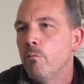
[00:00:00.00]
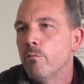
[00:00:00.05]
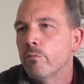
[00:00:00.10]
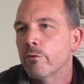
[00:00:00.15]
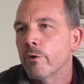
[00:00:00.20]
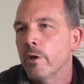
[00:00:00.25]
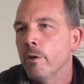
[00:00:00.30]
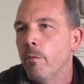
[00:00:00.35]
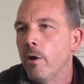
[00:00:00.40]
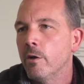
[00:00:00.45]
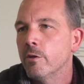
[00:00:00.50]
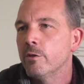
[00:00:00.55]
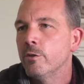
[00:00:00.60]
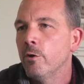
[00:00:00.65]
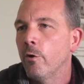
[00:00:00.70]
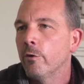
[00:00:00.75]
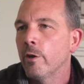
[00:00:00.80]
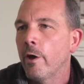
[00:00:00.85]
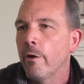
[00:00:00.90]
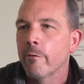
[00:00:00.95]
pretty much
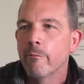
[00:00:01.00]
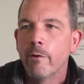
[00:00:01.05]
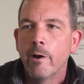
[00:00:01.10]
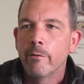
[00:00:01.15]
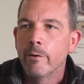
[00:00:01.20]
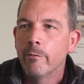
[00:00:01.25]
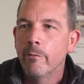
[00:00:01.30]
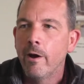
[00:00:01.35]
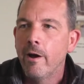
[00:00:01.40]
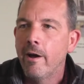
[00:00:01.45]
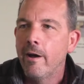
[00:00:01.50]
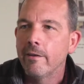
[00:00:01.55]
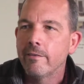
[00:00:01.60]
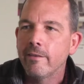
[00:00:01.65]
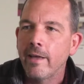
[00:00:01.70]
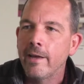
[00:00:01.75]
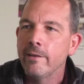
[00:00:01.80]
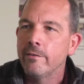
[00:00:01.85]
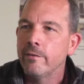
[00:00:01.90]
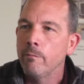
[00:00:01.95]
not knowing where we were
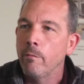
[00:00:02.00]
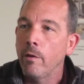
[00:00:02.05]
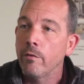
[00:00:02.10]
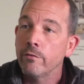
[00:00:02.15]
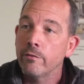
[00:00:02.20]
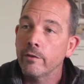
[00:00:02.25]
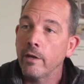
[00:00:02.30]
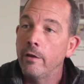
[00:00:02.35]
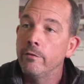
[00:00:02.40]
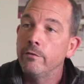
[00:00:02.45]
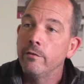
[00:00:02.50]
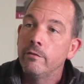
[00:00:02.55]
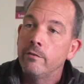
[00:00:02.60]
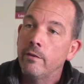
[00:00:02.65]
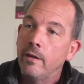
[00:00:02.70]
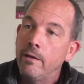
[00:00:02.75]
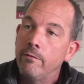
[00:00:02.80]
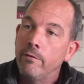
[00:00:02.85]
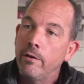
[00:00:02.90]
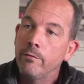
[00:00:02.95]
18 months ago to
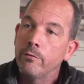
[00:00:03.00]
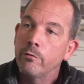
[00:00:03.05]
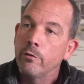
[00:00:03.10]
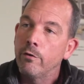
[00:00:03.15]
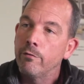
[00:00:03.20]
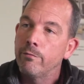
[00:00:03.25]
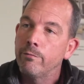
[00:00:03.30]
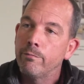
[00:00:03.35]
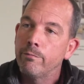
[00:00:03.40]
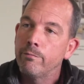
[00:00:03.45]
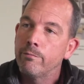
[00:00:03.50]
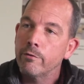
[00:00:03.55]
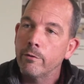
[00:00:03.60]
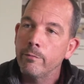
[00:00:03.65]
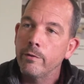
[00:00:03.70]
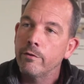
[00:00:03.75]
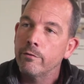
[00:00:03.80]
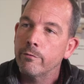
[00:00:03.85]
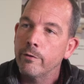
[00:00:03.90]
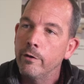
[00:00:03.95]
deliver sort of
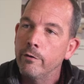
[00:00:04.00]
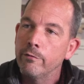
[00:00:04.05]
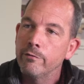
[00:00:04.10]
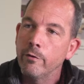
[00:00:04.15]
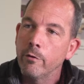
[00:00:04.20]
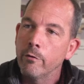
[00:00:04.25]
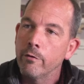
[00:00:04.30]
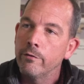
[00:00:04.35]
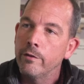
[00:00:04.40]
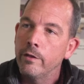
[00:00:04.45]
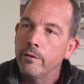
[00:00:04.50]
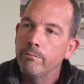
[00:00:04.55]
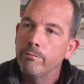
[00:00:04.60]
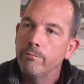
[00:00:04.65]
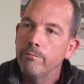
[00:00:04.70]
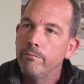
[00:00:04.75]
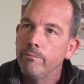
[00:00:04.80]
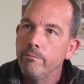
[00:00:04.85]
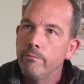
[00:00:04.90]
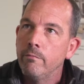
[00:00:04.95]
probably 3 or 4 of
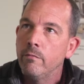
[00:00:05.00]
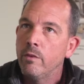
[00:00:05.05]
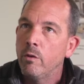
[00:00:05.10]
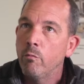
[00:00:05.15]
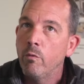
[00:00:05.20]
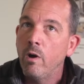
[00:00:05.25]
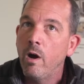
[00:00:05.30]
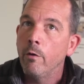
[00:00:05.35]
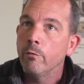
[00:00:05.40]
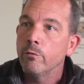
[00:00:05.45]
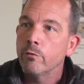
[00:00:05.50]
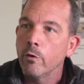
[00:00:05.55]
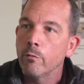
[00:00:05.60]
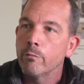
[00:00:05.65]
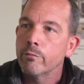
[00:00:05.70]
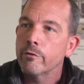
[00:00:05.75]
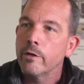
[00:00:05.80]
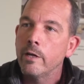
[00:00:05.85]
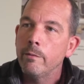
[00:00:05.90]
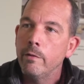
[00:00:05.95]
the world's sort
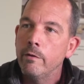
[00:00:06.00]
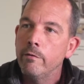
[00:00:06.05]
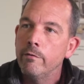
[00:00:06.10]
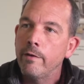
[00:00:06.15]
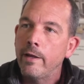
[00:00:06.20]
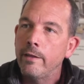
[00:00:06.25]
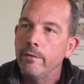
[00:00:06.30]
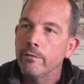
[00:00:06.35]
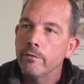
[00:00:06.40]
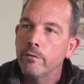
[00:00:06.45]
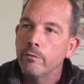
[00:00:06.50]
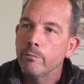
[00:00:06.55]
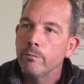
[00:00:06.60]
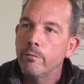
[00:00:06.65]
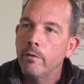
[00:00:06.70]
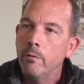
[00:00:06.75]
of premium events has